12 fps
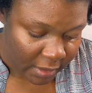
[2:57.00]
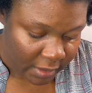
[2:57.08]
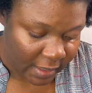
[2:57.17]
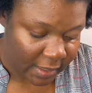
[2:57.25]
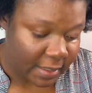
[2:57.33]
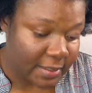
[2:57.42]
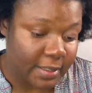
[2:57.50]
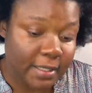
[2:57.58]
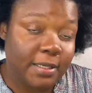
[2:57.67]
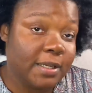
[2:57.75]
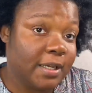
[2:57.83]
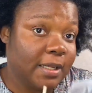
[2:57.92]
Like I
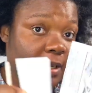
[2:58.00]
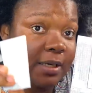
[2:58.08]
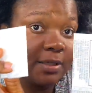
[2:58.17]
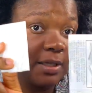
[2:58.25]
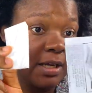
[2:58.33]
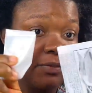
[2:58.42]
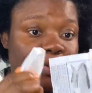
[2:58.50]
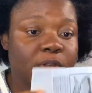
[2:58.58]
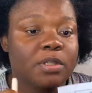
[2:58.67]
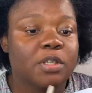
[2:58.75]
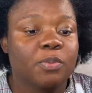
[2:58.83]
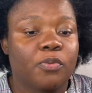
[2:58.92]
said, I've been
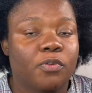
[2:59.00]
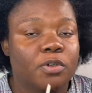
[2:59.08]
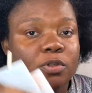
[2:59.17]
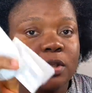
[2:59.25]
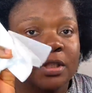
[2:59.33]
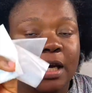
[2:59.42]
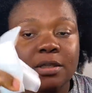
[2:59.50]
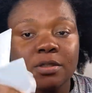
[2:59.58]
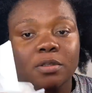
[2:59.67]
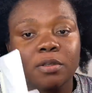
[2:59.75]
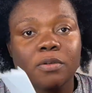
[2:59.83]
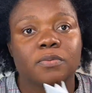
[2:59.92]
using it before, so it has
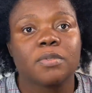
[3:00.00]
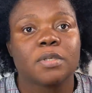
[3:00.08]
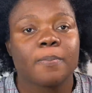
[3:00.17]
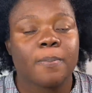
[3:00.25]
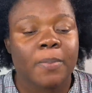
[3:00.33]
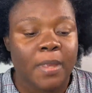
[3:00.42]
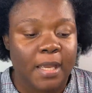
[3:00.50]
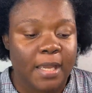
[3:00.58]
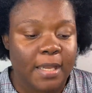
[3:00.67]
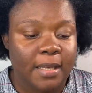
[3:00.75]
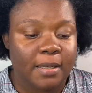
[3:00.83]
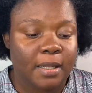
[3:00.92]
gloves
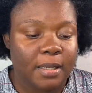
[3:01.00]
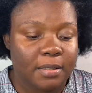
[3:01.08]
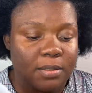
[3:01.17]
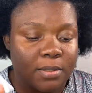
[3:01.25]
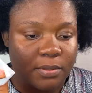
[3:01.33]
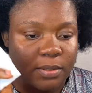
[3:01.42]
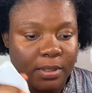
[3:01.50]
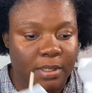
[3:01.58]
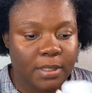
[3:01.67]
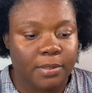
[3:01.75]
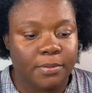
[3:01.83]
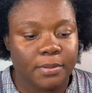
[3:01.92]
in it.
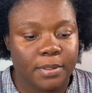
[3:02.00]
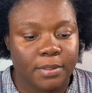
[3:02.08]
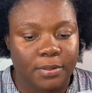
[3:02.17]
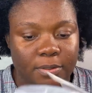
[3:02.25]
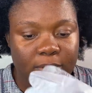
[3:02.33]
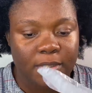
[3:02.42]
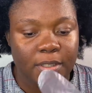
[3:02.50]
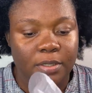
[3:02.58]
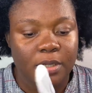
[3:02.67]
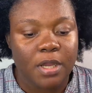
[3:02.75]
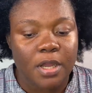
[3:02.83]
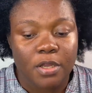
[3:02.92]
Okay, you see,
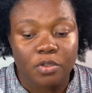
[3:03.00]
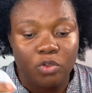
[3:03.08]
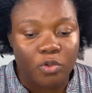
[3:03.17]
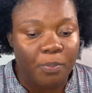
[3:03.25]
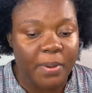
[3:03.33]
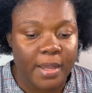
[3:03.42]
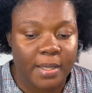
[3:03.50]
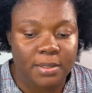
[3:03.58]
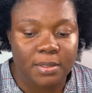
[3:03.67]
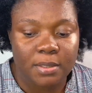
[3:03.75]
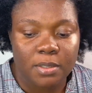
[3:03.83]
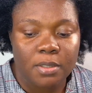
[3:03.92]
2
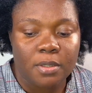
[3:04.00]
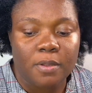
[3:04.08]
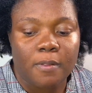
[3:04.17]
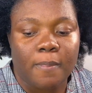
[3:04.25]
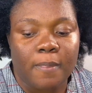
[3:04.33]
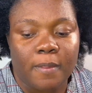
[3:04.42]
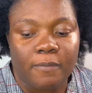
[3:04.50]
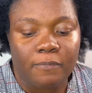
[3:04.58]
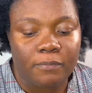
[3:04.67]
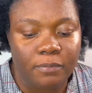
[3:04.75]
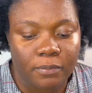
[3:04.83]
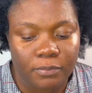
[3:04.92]
pairs,
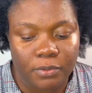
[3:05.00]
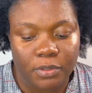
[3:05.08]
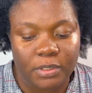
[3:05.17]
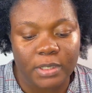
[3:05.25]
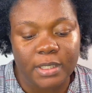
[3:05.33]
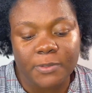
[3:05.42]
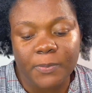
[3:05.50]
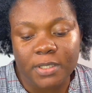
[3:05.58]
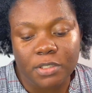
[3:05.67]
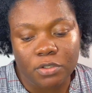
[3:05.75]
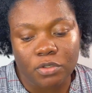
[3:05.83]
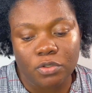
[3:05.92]
because they
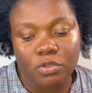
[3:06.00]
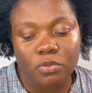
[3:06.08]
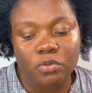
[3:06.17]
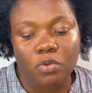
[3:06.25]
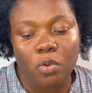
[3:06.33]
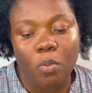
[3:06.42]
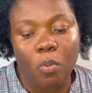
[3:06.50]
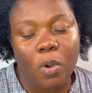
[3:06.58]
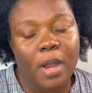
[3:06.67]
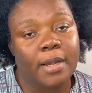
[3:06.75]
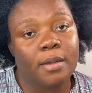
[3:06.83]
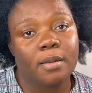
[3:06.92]
expect you to use
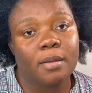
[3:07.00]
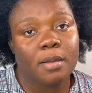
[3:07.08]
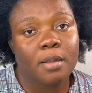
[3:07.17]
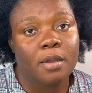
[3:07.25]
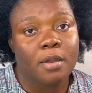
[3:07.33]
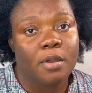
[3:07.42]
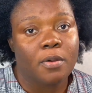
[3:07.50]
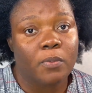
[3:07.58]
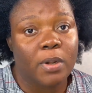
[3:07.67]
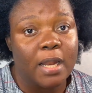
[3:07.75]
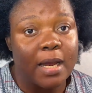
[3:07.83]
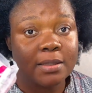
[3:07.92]
one
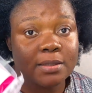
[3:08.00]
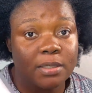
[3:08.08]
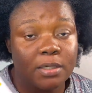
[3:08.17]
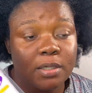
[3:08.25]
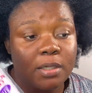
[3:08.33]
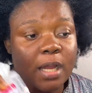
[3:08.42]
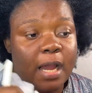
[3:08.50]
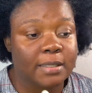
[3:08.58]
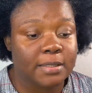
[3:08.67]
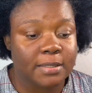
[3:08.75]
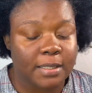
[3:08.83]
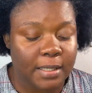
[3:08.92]
relaxer at
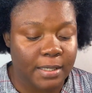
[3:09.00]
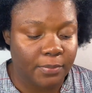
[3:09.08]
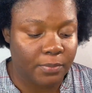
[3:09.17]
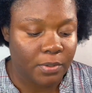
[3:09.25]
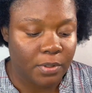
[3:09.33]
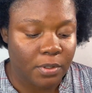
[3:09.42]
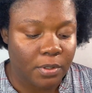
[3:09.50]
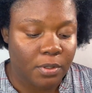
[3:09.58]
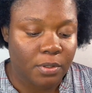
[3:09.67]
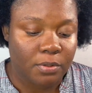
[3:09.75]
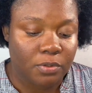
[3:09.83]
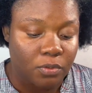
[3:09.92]
a time.
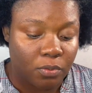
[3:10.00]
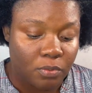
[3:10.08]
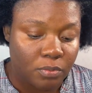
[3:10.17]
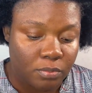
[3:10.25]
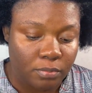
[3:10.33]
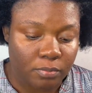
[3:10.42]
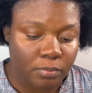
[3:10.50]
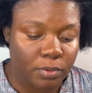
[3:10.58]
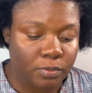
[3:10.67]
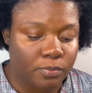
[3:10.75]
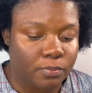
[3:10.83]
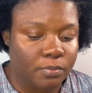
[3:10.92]
So,
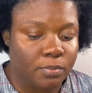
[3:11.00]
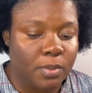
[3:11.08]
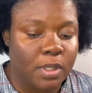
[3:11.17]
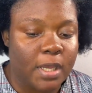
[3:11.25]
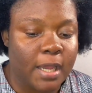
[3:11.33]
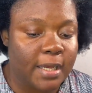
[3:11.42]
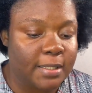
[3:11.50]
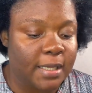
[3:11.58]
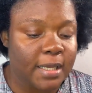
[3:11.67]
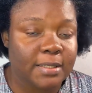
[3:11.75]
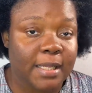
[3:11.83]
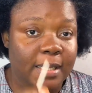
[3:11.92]
and it
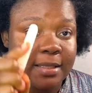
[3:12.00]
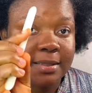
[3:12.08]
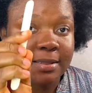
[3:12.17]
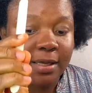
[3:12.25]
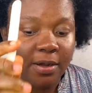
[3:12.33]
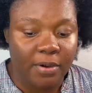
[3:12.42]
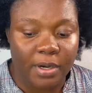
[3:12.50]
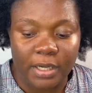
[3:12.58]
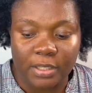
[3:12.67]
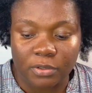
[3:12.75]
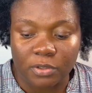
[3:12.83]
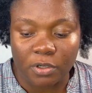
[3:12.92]
has like a stirrer.
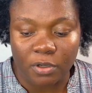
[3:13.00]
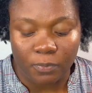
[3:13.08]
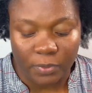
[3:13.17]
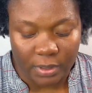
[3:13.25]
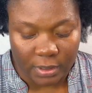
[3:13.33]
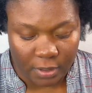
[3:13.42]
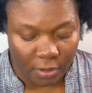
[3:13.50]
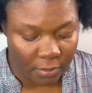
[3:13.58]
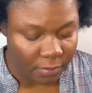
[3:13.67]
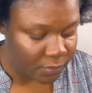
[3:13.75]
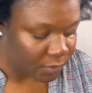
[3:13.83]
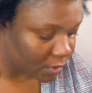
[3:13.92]
It also
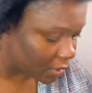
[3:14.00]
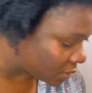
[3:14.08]
comes